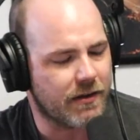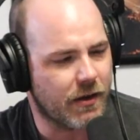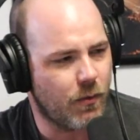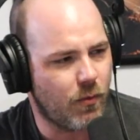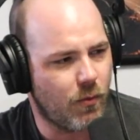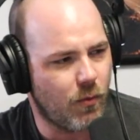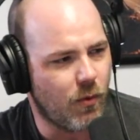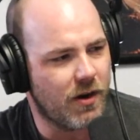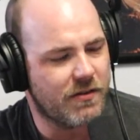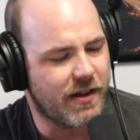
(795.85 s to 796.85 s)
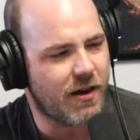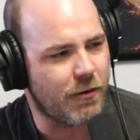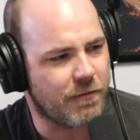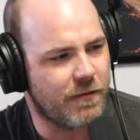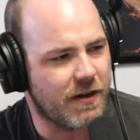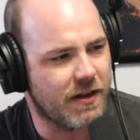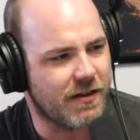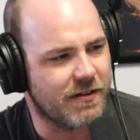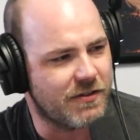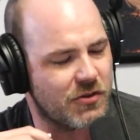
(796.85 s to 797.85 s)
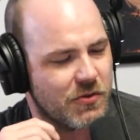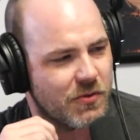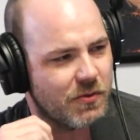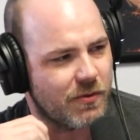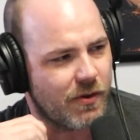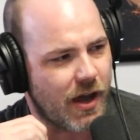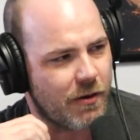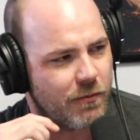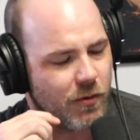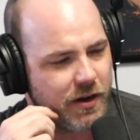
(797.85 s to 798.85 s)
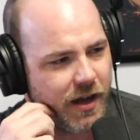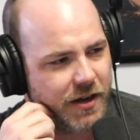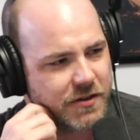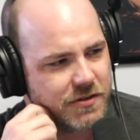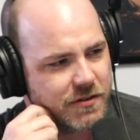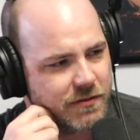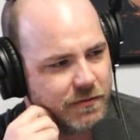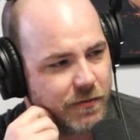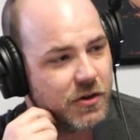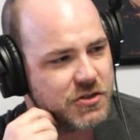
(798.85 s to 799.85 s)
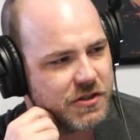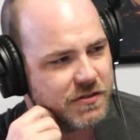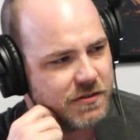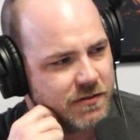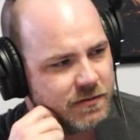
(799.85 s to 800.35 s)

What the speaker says: Like, where does that all fit into how Fort Dodge functions?